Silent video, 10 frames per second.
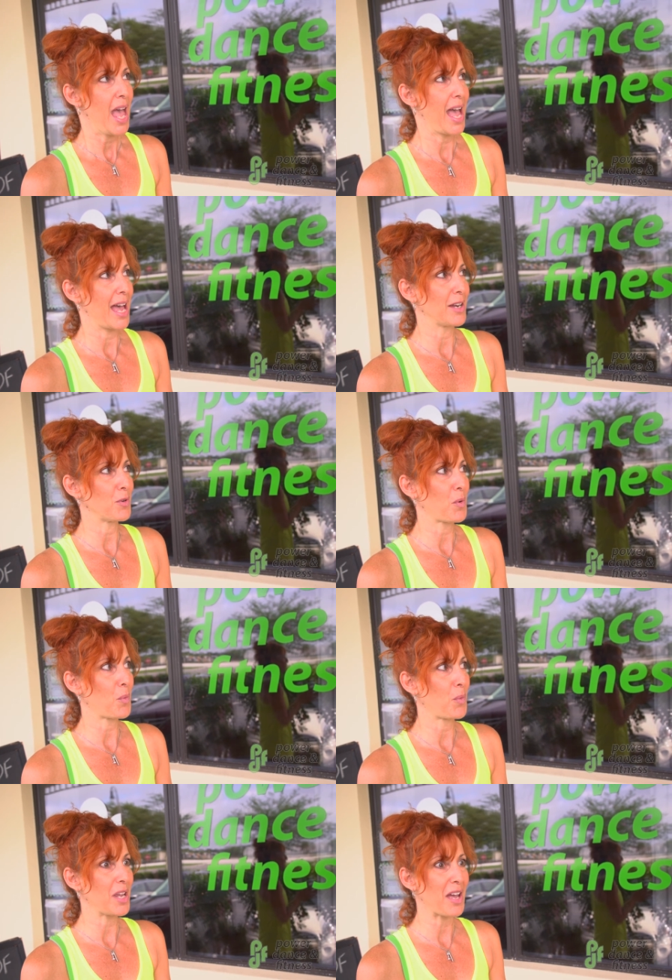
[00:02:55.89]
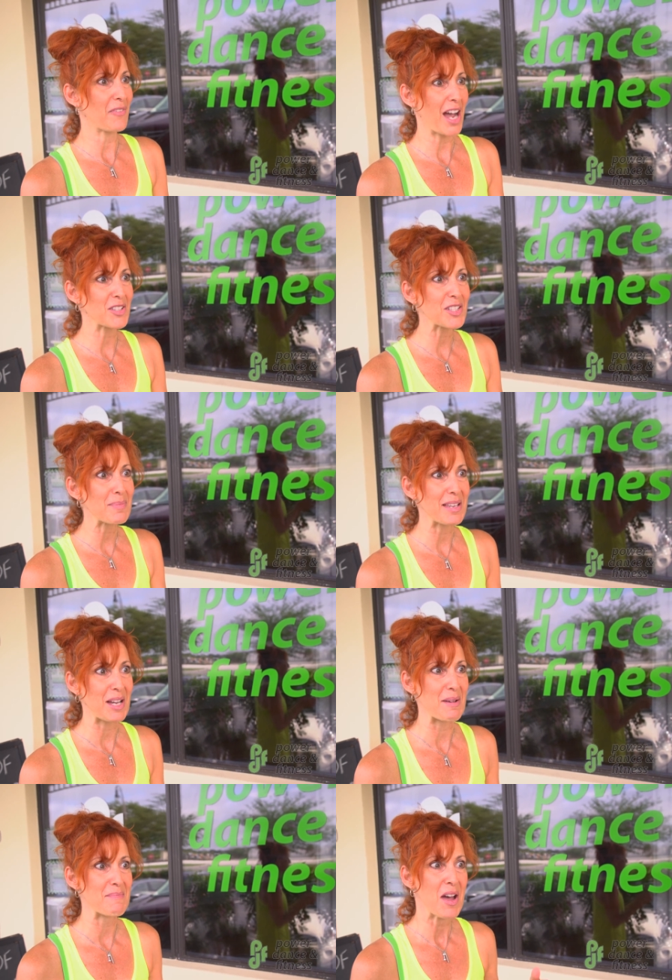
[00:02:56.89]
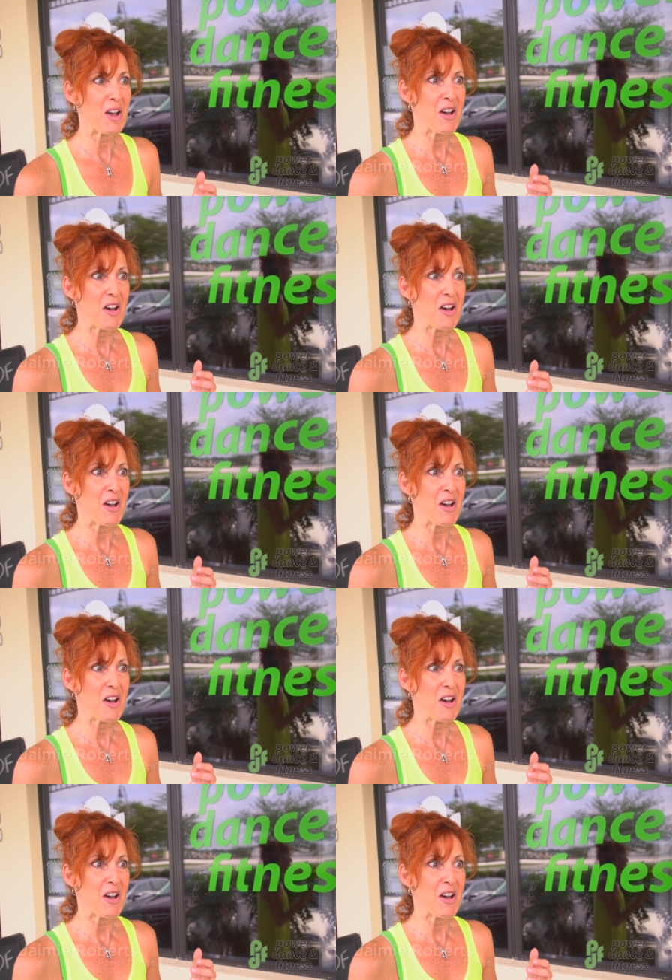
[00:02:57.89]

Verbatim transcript: and we have actually become